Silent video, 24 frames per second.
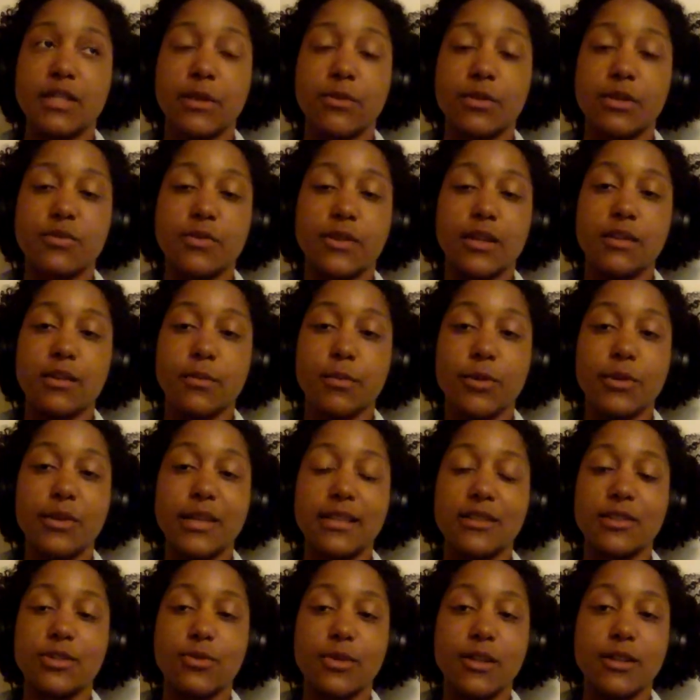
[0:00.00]
I would have gone the
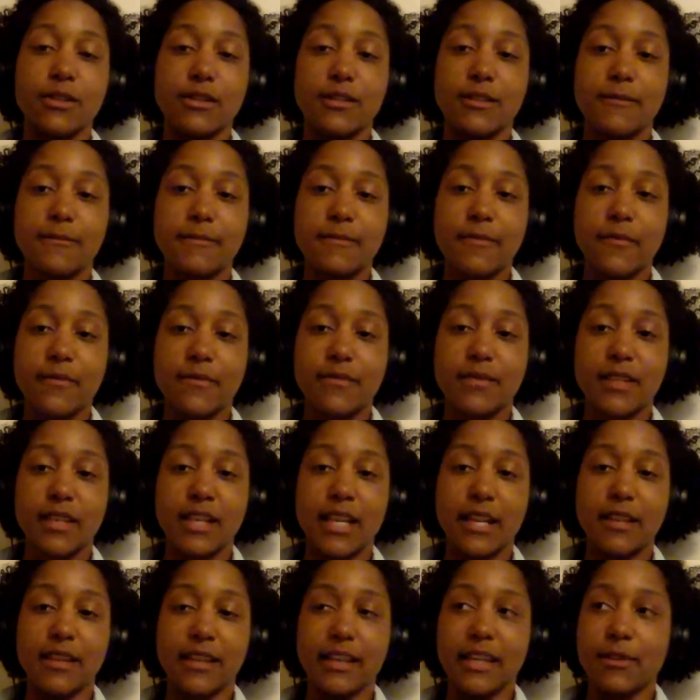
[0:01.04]
Marines route,
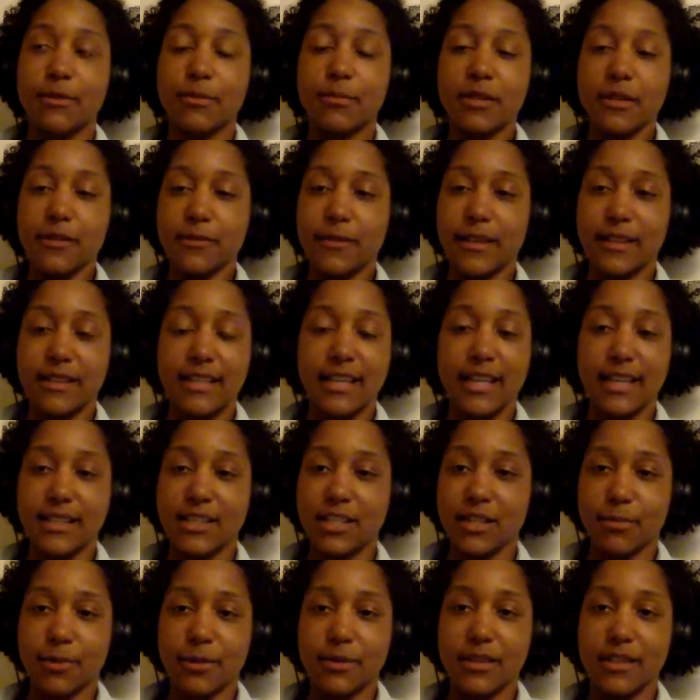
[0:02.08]
and I think I would have been a fantastic